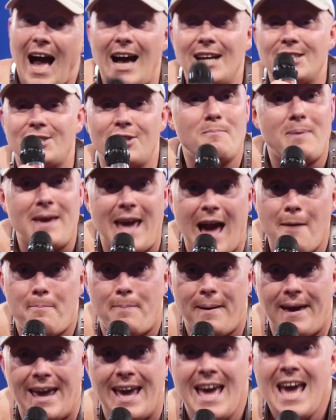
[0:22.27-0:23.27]
I should be
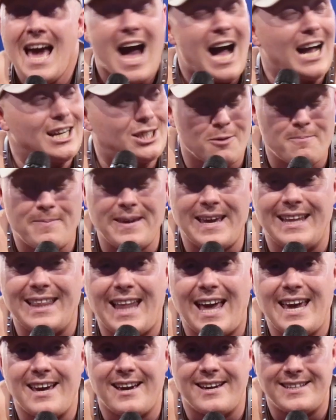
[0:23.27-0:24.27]
happy. I should be
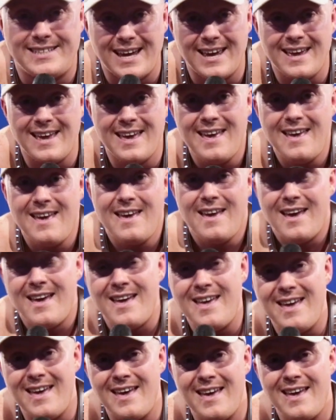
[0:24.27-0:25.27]
elated.
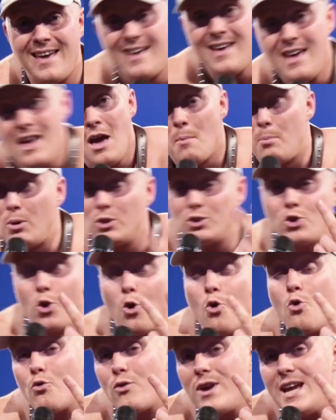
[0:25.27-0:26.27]
But
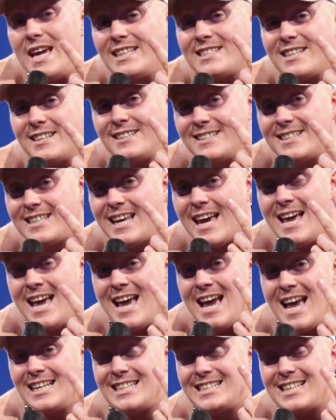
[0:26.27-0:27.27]
two reasons
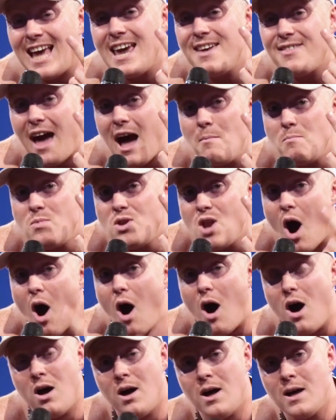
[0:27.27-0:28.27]
say that I'm
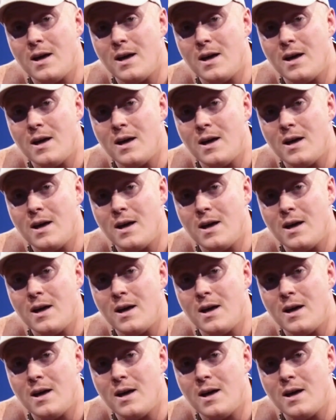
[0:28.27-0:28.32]
not.